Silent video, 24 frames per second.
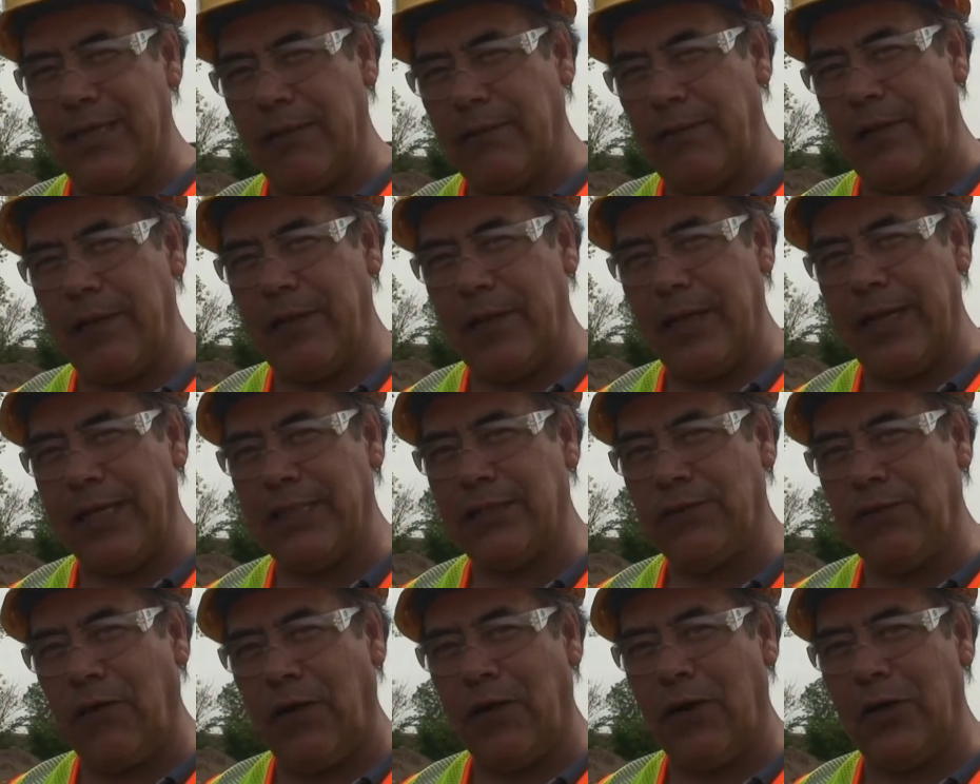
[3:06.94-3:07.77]
everything as
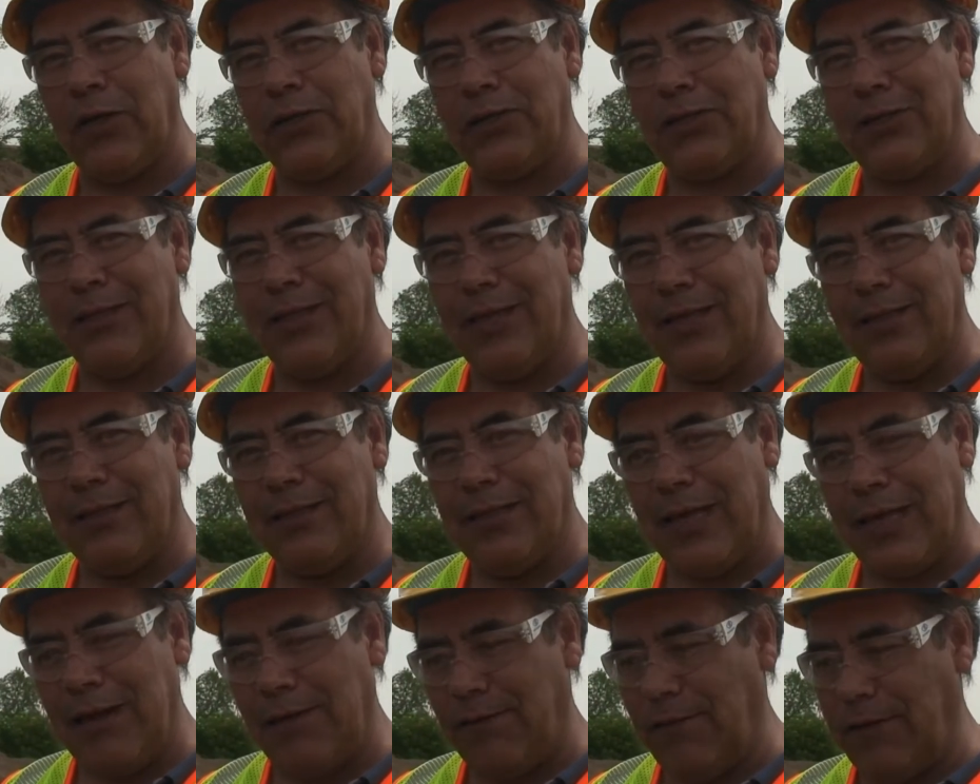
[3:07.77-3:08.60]
far as
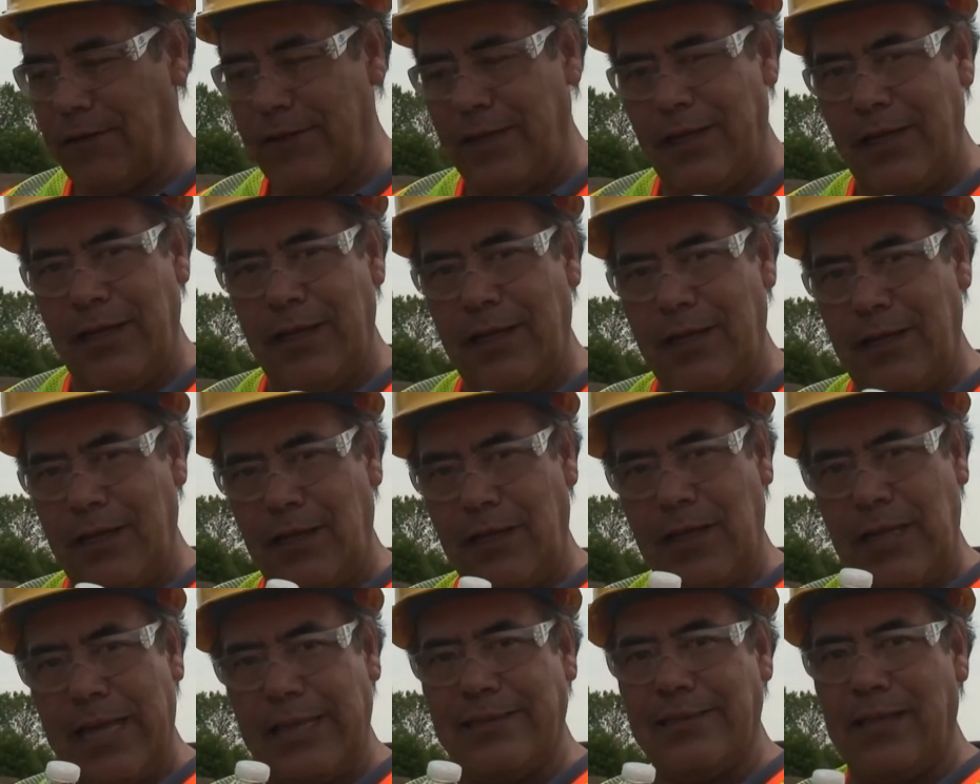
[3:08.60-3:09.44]
that everything
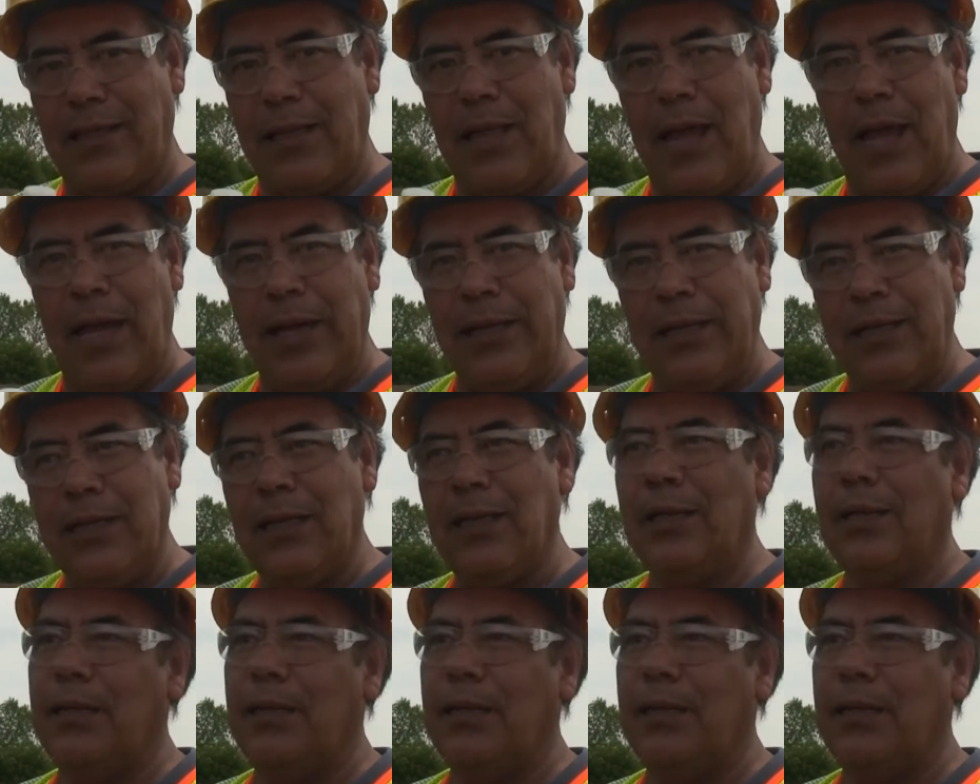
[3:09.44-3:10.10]
gets aligned,